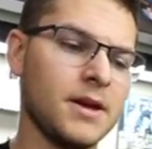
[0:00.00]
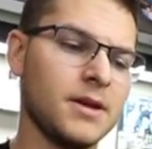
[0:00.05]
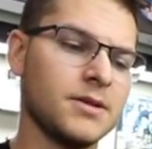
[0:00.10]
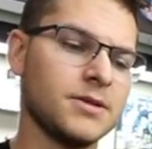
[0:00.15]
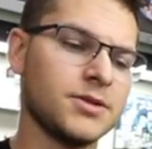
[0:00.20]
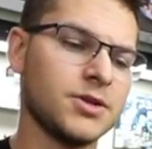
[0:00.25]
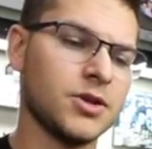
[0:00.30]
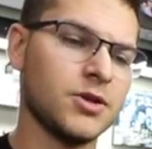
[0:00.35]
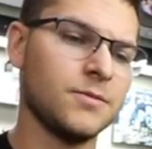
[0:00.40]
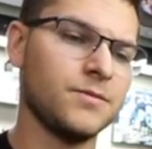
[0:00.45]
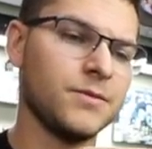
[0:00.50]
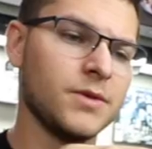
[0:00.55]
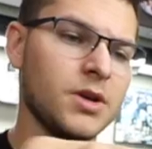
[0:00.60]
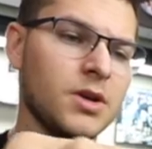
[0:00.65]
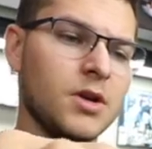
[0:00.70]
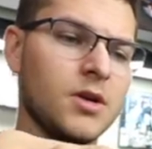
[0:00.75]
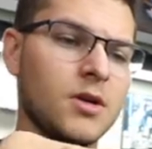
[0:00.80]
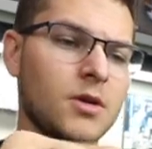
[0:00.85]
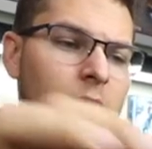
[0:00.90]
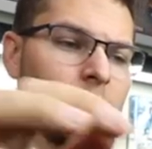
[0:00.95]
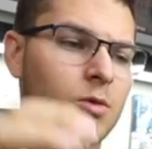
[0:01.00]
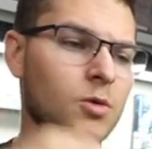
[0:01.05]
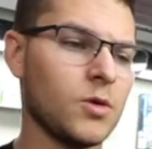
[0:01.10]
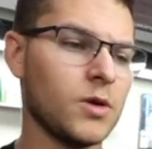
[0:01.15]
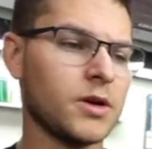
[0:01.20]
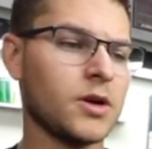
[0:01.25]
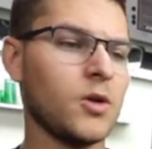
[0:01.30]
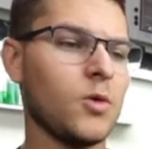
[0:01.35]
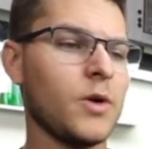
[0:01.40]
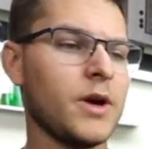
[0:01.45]
So we'll
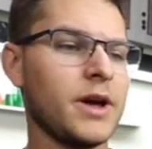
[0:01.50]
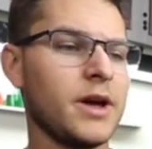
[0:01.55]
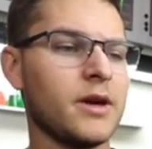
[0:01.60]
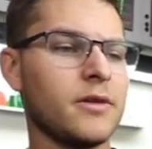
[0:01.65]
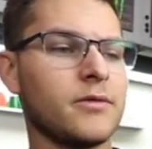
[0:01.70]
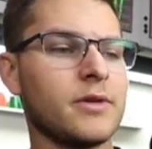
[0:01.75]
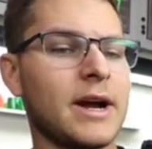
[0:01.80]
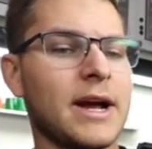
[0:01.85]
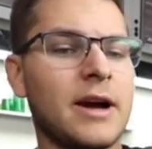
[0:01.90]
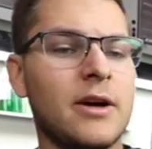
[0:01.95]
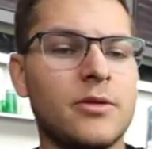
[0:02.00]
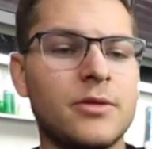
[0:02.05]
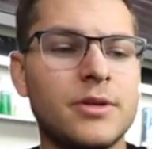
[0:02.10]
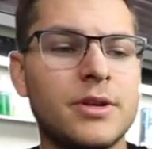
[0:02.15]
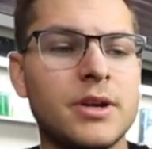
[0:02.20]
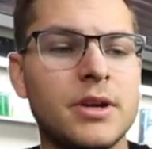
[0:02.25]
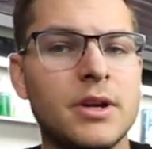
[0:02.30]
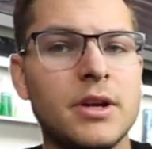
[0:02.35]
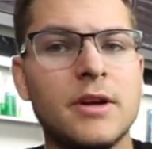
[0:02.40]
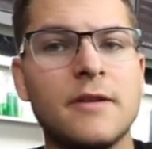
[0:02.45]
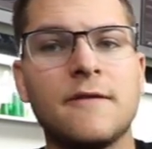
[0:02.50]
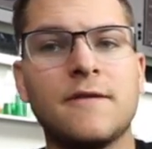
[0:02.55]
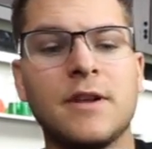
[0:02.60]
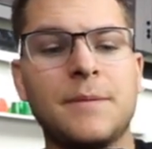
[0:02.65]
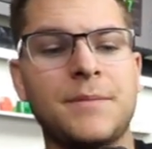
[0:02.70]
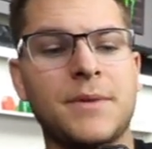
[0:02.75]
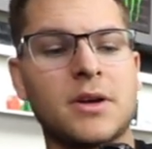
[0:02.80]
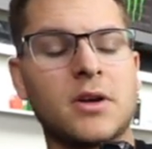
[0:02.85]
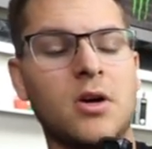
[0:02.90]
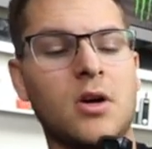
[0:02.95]
work our way around,
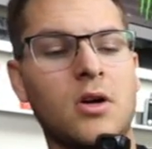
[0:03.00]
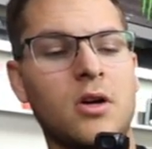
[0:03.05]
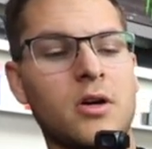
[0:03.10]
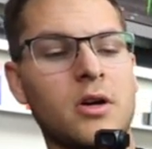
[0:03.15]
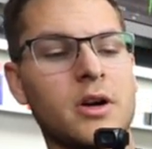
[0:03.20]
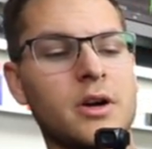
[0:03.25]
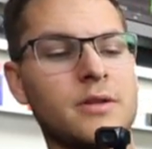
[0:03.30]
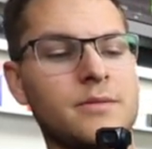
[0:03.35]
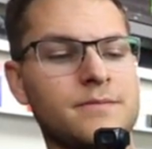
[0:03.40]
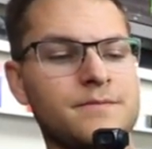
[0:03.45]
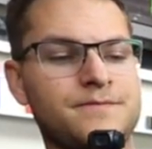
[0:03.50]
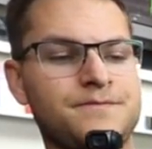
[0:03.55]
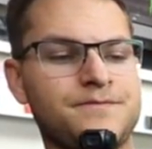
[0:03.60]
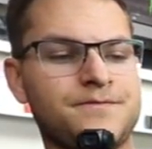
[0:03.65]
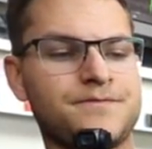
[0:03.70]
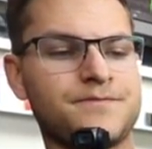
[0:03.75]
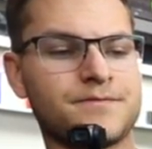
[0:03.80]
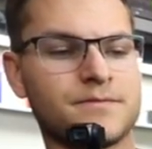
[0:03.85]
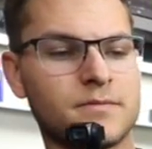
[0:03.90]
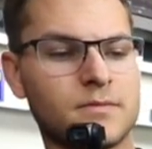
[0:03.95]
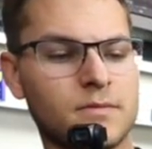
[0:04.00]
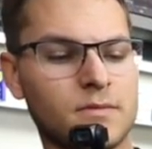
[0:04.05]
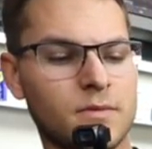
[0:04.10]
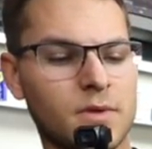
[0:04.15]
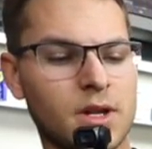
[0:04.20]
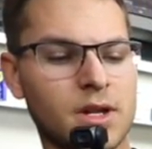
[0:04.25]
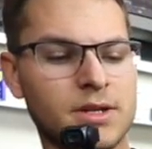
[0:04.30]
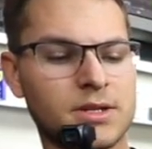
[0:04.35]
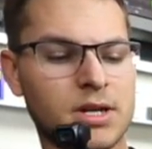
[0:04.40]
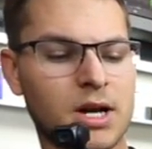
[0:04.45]
flip the car,
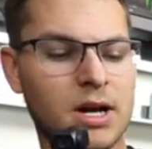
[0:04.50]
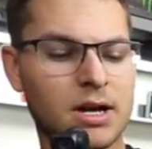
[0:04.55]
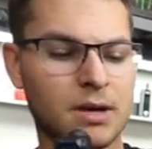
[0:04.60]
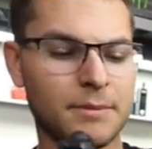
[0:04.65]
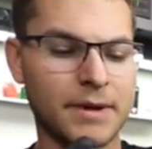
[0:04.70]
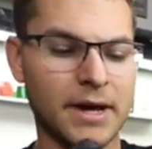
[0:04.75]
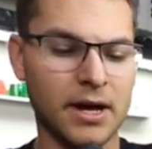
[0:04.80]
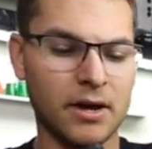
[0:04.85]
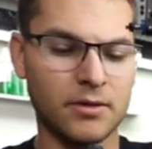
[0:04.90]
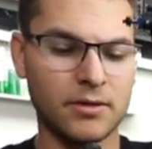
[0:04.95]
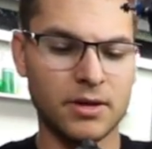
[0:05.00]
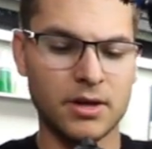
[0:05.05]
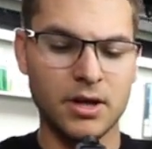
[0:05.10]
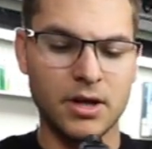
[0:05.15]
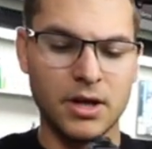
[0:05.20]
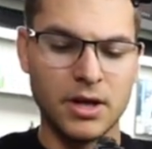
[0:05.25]
and talk about